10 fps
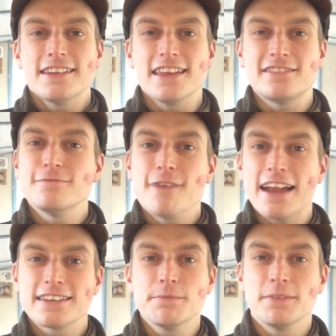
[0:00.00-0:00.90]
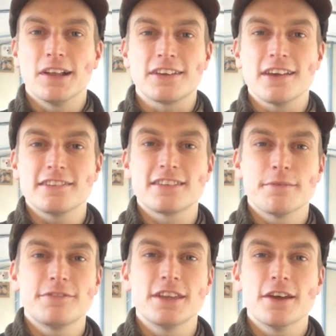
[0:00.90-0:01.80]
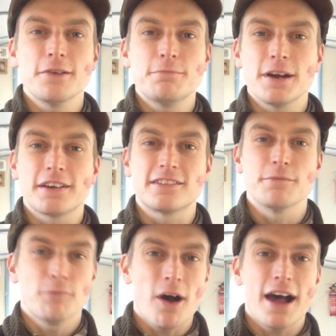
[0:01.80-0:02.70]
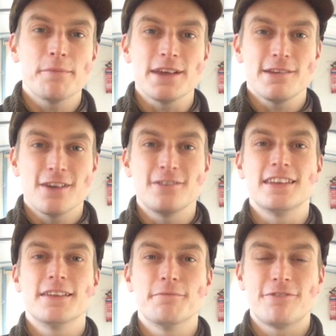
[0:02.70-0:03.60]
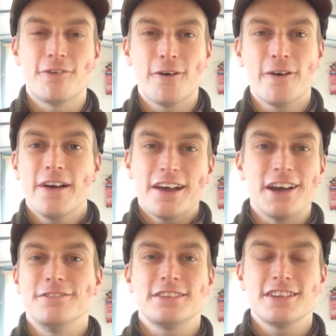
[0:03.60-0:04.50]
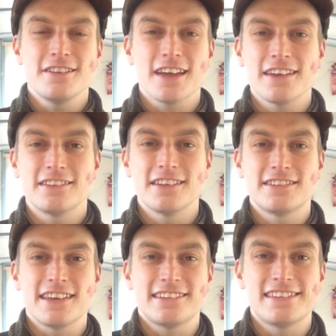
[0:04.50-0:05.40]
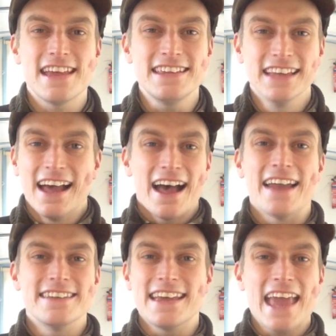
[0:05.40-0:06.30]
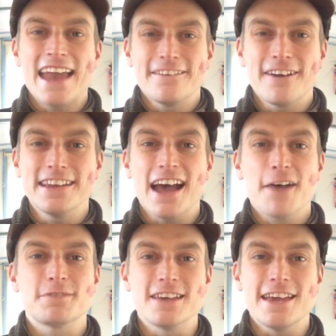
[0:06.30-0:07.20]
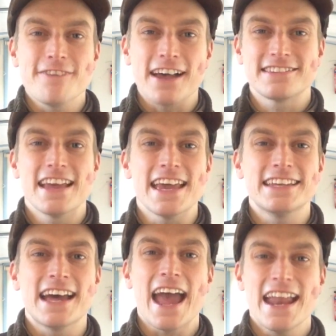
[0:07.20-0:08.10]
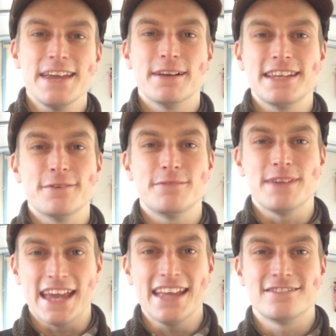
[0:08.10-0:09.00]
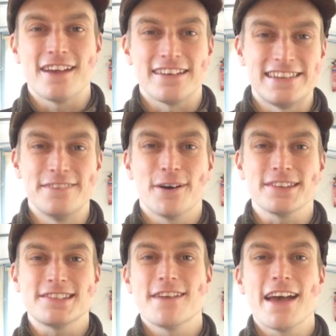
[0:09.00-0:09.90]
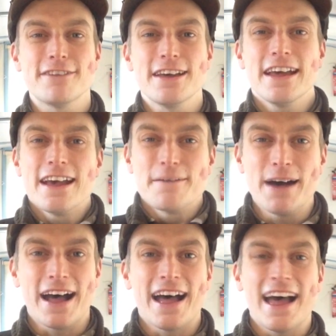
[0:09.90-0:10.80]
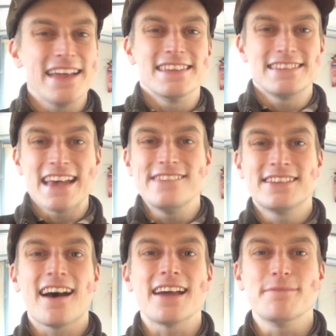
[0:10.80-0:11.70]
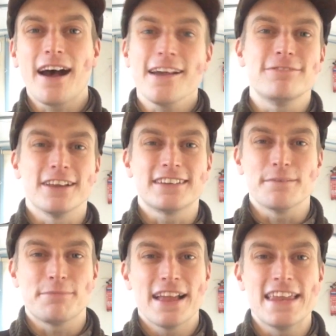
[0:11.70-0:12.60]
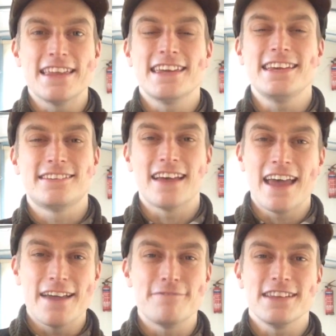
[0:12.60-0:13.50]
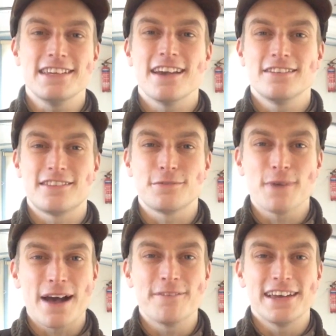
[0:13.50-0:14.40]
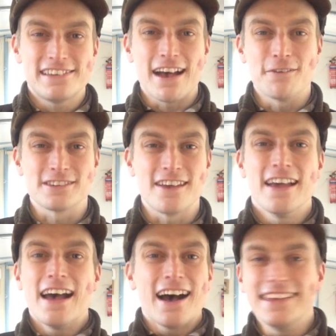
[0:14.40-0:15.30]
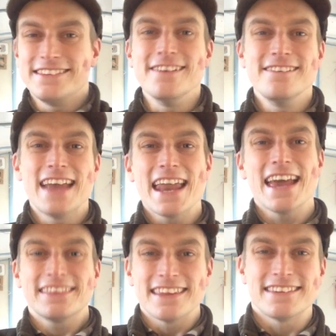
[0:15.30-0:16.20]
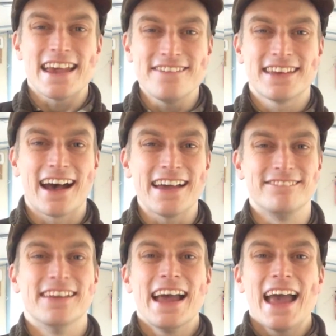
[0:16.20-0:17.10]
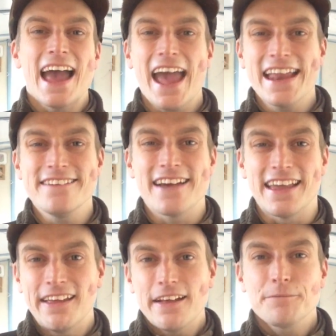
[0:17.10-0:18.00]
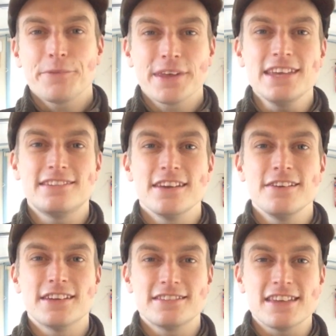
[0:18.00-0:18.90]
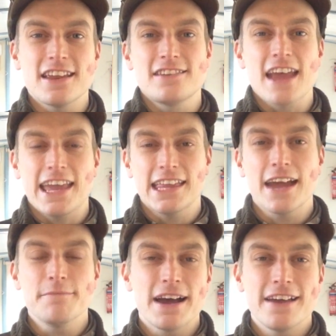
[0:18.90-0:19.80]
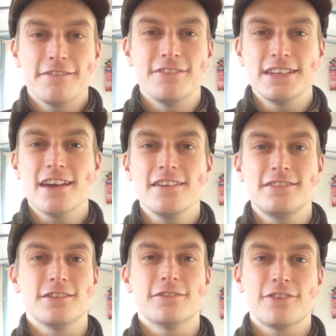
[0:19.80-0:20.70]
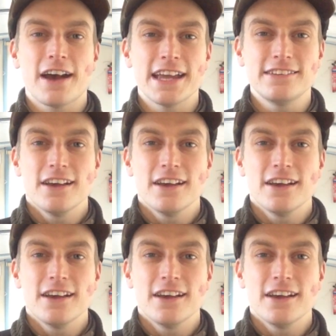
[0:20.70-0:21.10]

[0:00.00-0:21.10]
this random look at some of the notebooks and what I'll be using them for over 2016. And again, I find it absolutely fascinating that anybody would be interested whatsoever. But at the same time, I've looked at plenty of these videos as well myself, so I do get it at the same time. Anyway, please do consider checking out my other videos. You'll find